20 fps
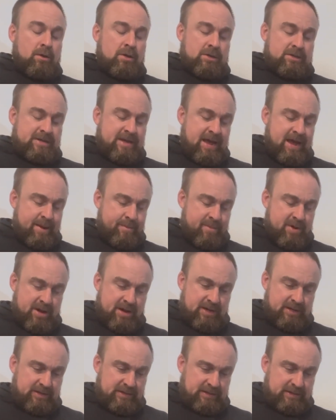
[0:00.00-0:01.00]
10
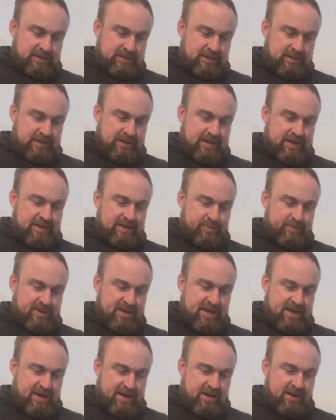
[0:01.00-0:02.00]
minutes, that is a
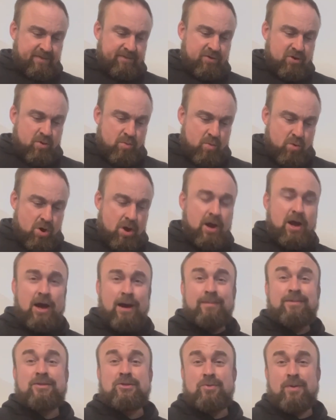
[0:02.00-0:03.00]
beginner. If you can work it
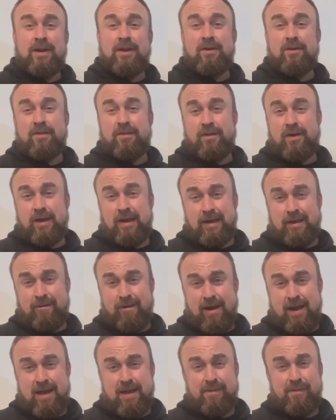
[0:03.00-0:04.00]
up to 20 or 30,
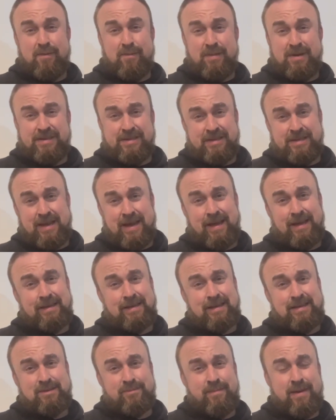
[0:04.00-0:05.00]
great. If you miss a day, it
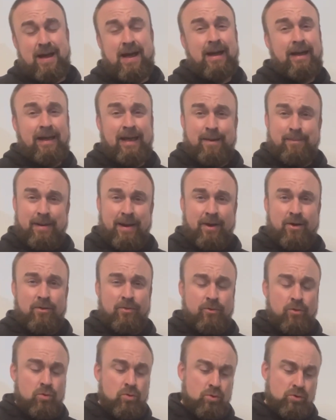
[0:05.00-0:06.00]
doesn't matter. Get back
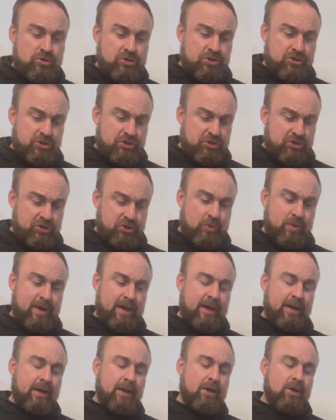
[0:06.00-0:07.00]
on the horse, just do
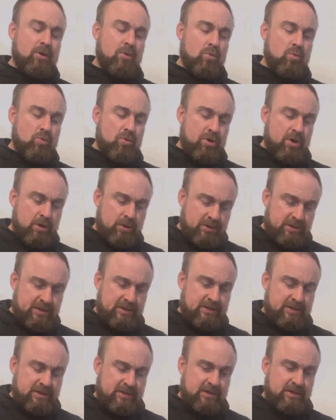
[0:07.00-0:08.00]
it. You will
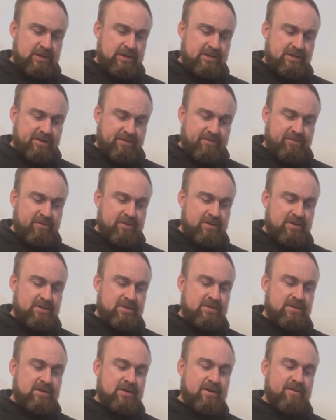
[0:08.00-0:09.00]
notice a
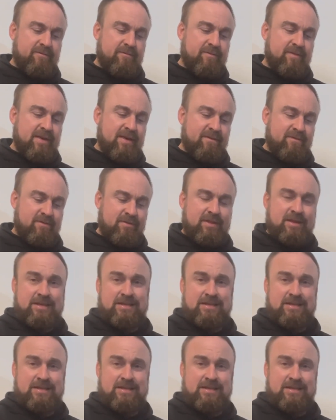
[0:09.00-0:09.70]
difference. I've given